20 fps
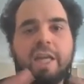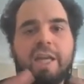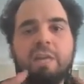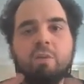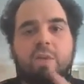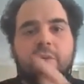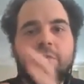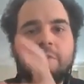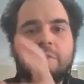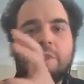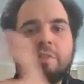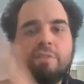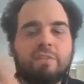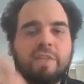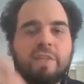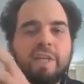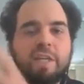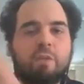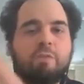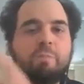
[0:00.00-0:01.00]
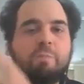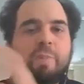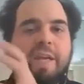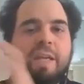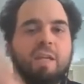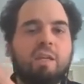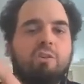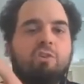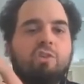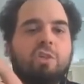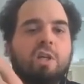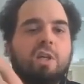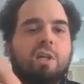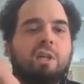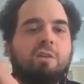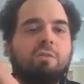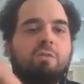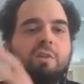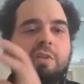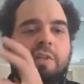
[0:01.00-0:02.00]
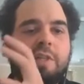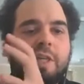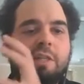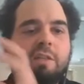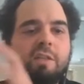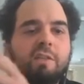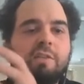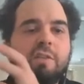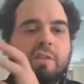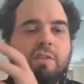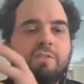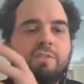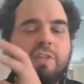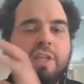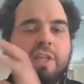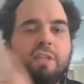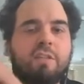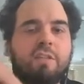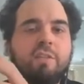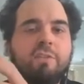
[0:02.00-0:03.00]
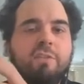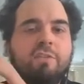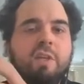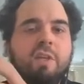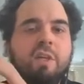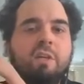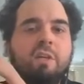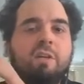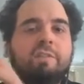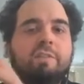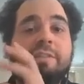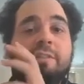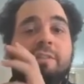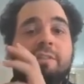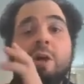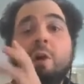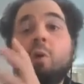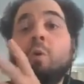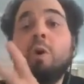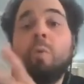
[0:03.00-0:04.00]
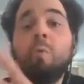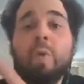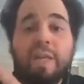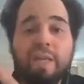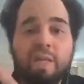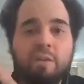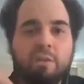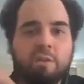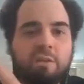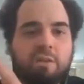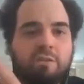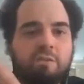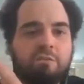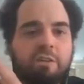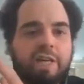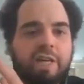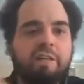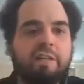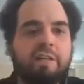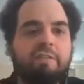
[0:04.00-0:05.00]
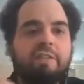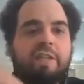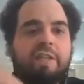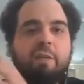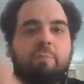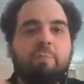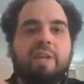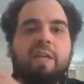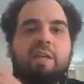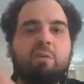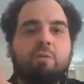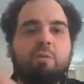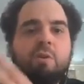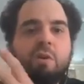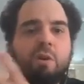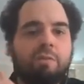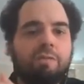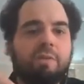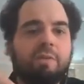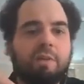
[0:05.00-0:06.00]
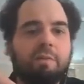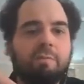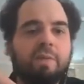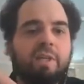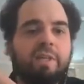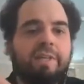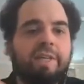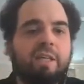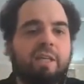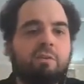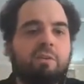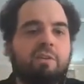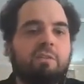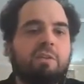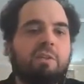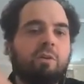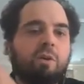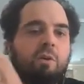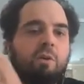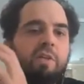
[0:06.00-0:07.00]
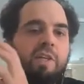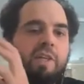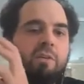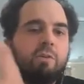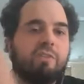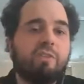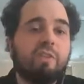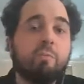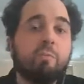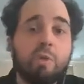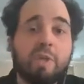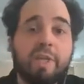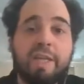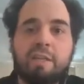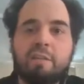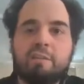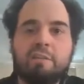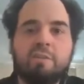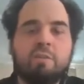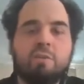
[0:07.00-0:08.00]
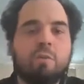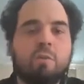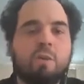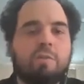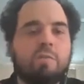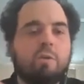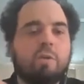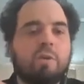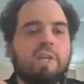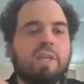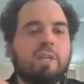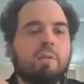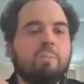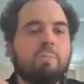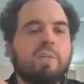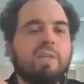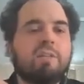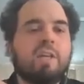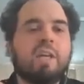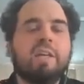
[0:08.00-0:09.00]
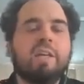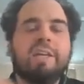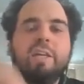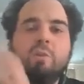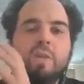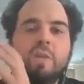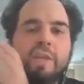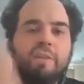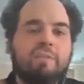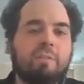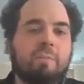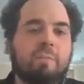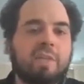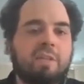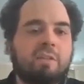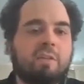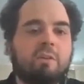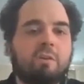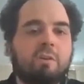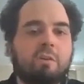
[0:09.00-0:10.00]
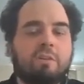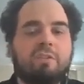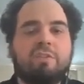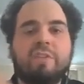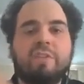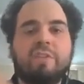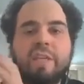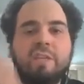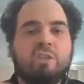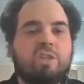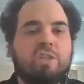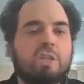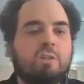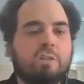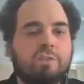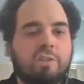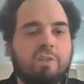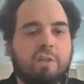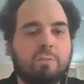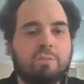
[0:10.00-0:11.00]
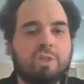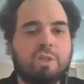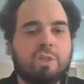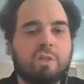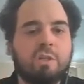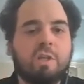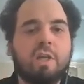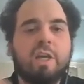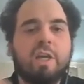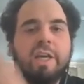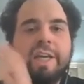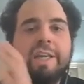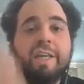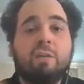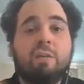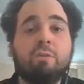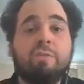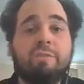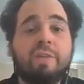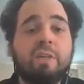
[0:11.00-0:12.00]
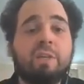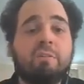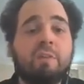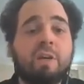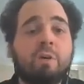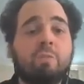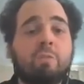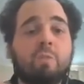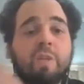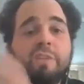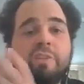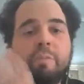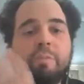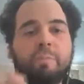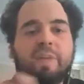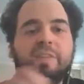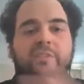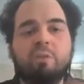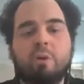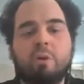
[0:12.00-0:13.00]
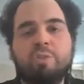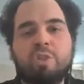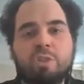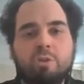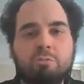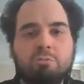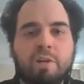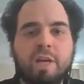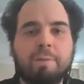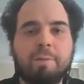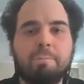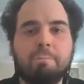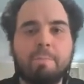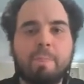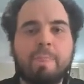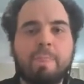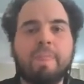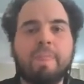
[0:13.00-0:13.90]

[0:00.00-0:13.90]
And you give this kind of package to the data centers or vendors, right? And they make you an offer. They could, they could simulate your workflow a little bit. They could estimate the cost, energy consumption, and they could figure out what is the best option to run,